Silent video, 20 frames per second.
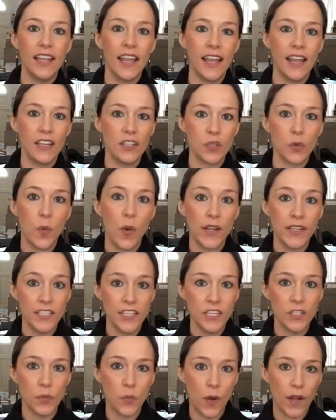and
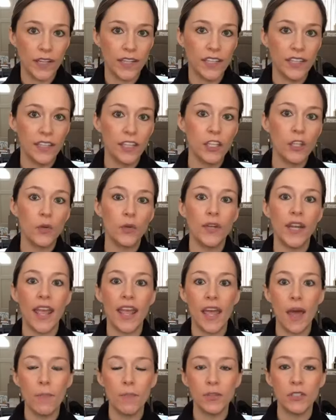2020
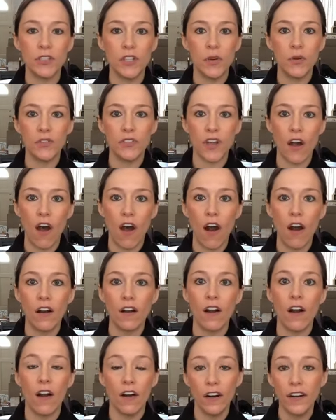Q&A episodes
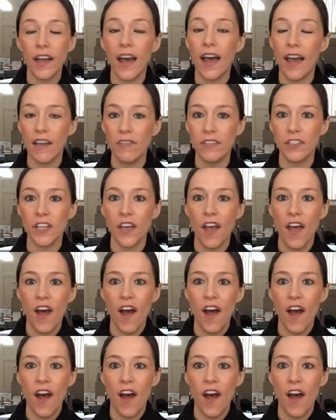are archived